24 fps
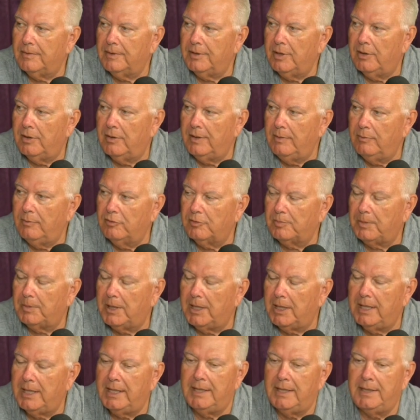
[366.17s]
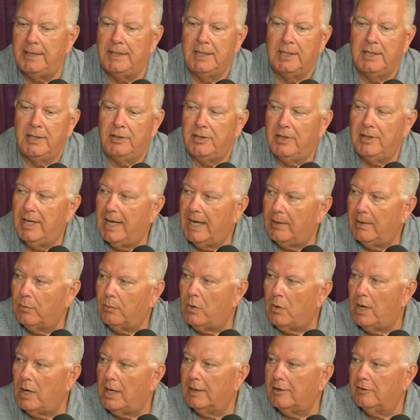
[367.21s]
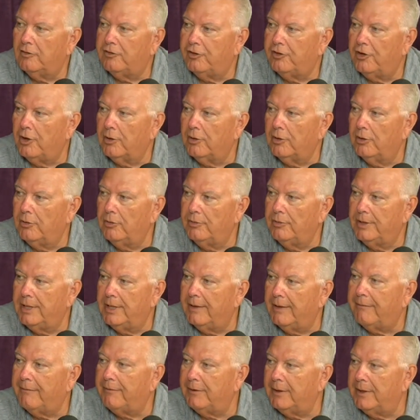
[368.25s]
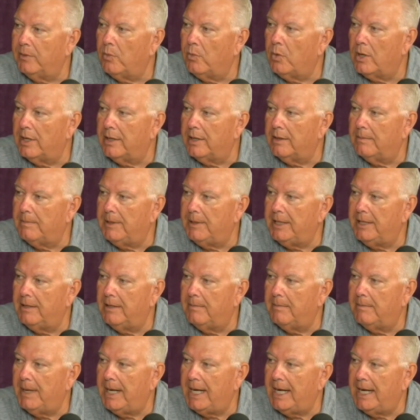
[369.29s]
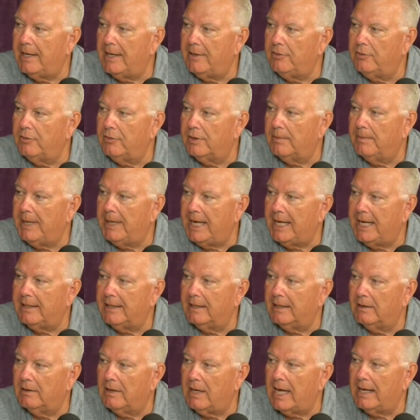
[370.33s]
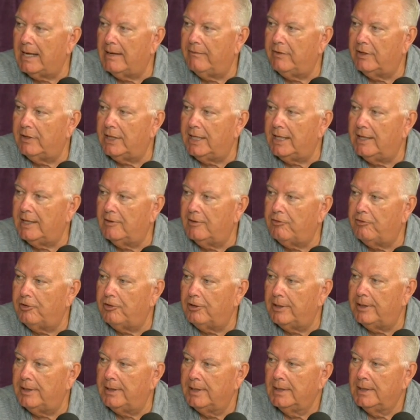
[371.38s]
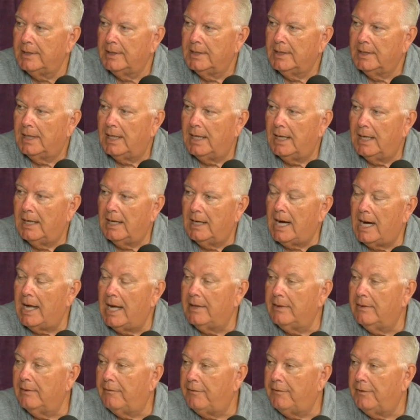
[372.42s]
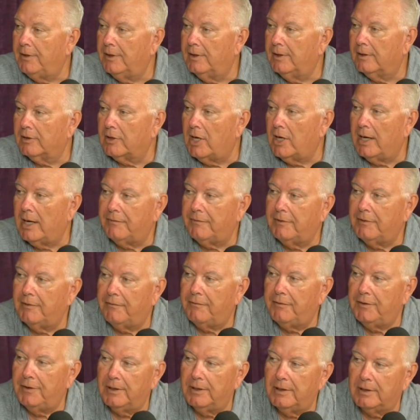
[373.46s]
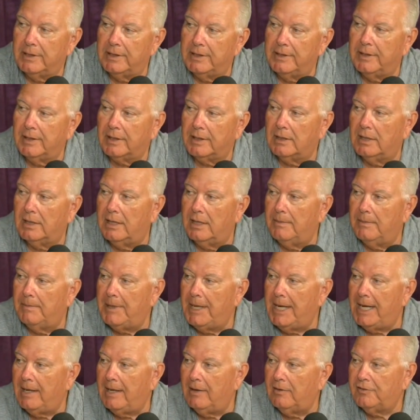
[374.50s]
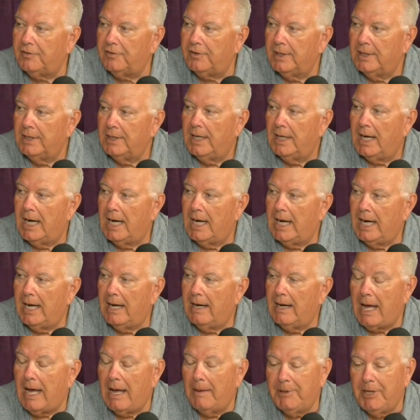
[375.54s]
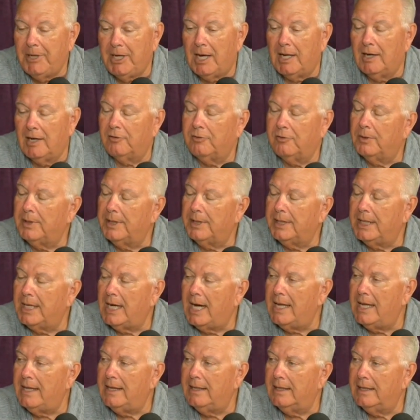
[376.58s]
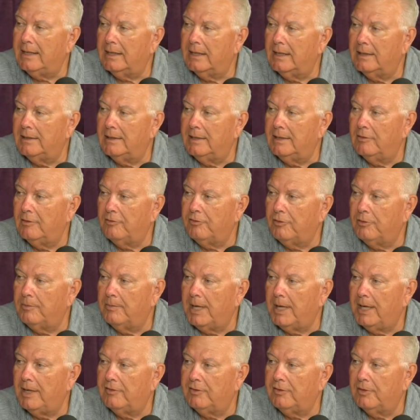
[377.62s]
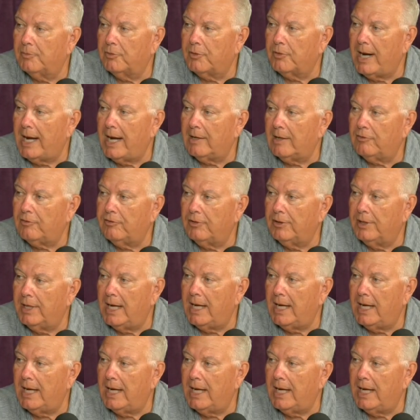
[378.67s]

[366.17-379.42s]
You know, he was playing. You had Juan Soto, who definitely wanted to be the man, who commanded a lot of attention on the field, off the field, in the clubhouse. I'll be honest with you. I think addition by subtraction.